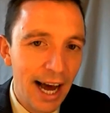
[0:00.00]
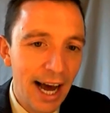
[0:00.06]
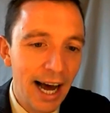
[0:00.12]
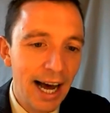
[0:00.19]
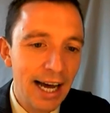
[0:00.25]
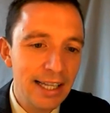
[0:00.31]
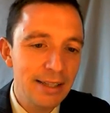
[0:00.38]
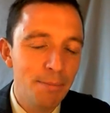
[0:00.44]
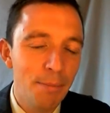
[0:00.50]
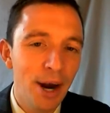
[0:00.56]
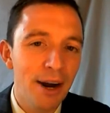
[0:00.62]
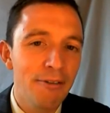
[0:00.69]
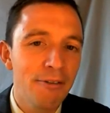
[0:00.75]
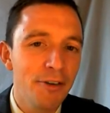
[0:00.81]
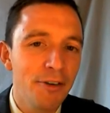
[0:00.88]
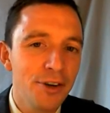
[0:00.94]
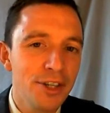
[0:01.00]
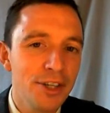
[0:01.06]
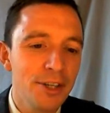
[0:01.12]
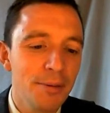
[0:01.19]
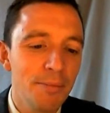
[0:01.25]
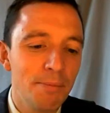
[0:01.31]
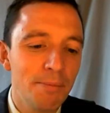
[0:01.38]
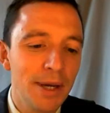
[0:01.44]
and barefooted
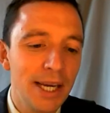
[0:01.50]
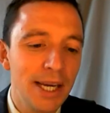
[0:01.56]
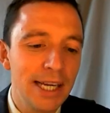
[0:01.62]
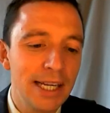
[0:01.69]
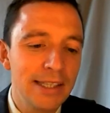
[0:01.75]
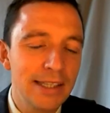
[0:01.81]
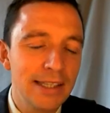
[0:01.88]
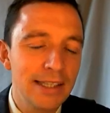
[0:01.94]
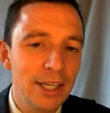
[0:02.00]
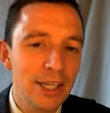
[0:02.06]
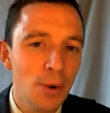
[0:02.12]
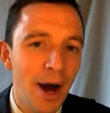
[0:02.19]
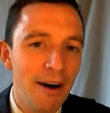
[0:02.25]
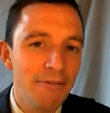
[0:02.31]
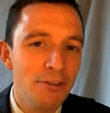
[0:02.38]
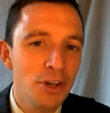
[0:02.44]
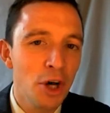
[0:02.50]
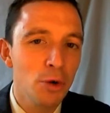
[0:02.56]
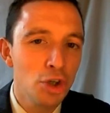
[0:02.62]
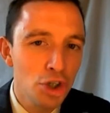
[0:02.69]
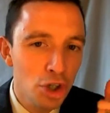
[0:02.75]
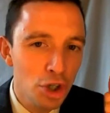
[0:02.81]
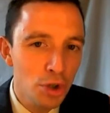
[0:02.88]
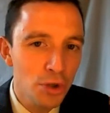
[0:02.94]
means you have no
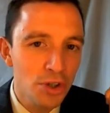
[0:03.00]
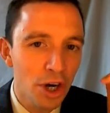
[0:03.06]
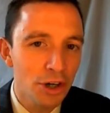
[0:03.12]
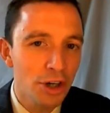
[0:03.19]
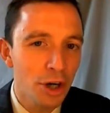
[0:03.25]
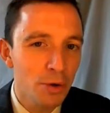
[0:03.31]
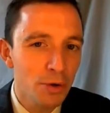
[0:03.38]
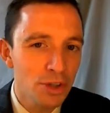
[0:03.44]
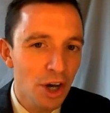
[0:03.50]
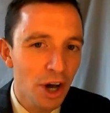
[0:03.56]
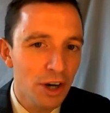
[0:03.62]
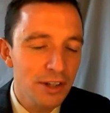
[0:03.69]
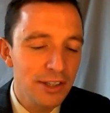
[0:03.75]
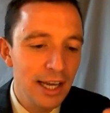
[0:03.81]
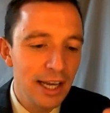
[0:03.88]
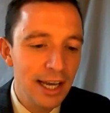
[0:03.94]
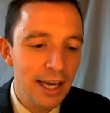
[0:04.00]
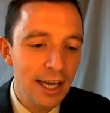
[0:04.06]
shoes or no socks